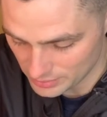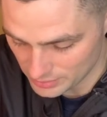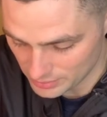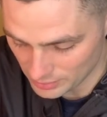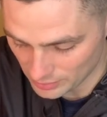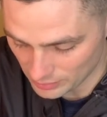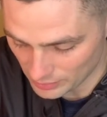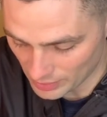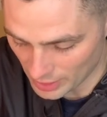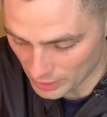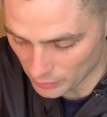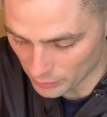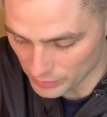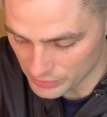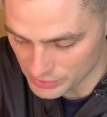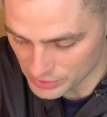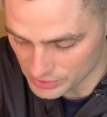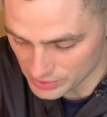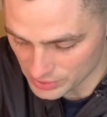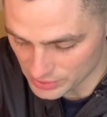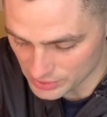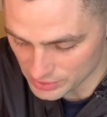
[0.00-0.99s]
like we
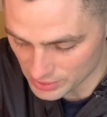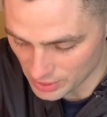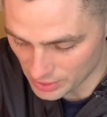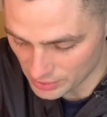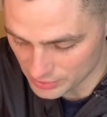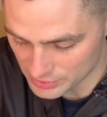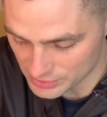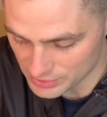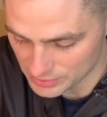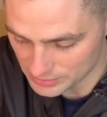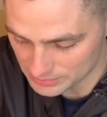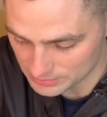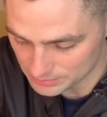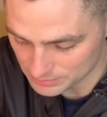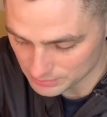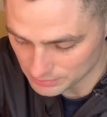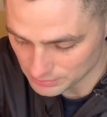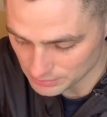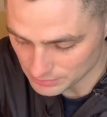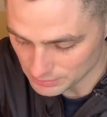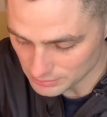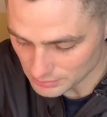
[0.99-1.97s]
just discussed,
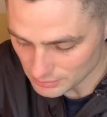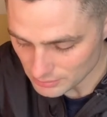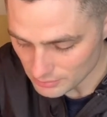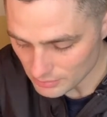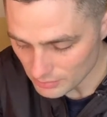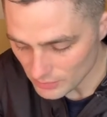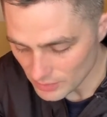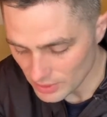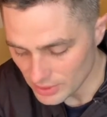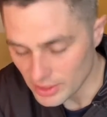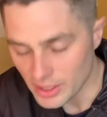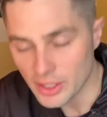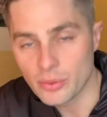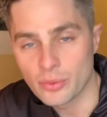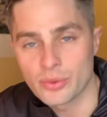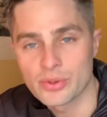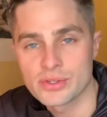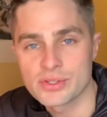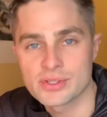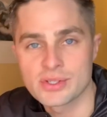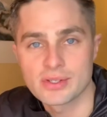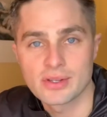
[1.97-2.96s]
it
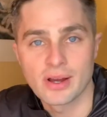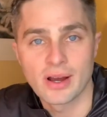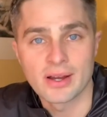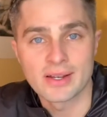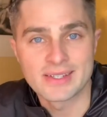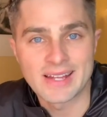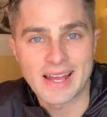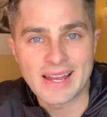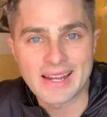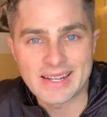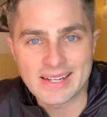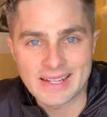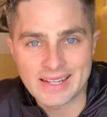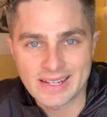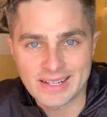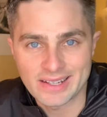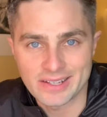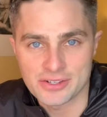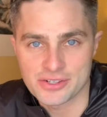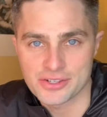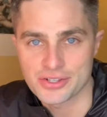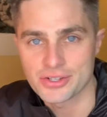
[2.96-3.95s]
was a dating
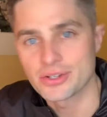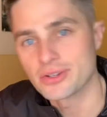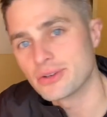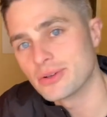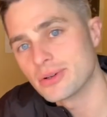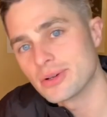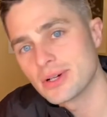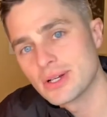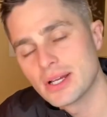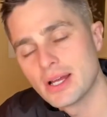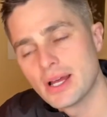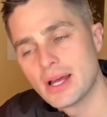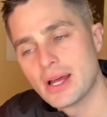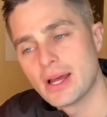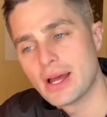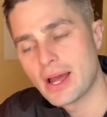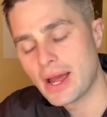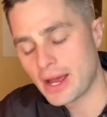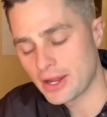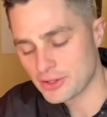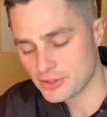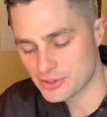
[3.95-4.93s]
issue.
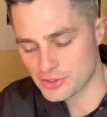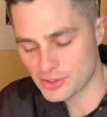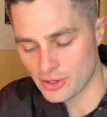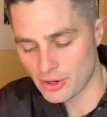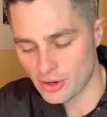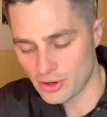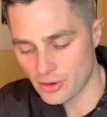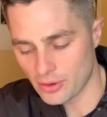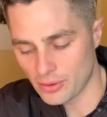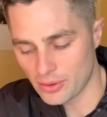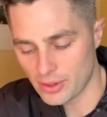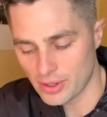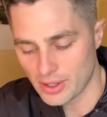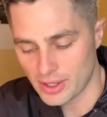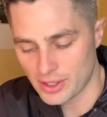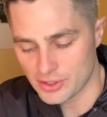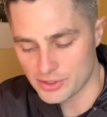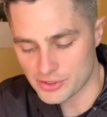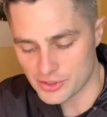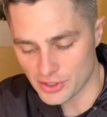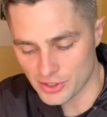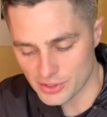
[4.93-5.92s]
And so,
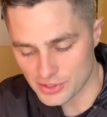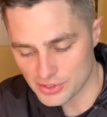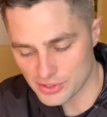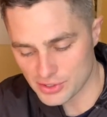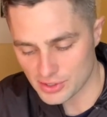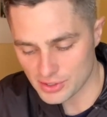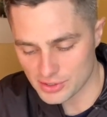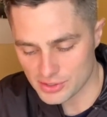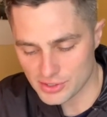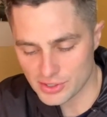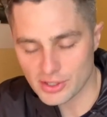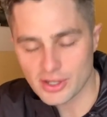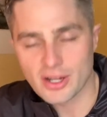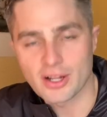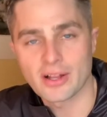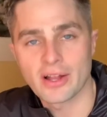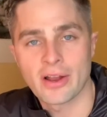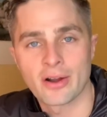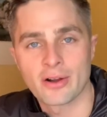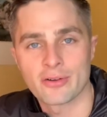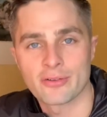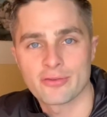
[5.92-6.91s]
just to
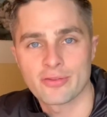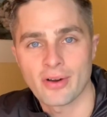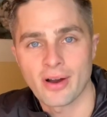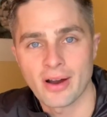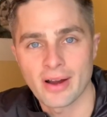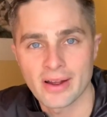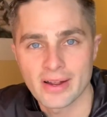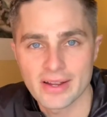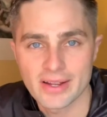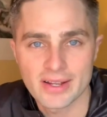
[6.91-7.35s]
clarify,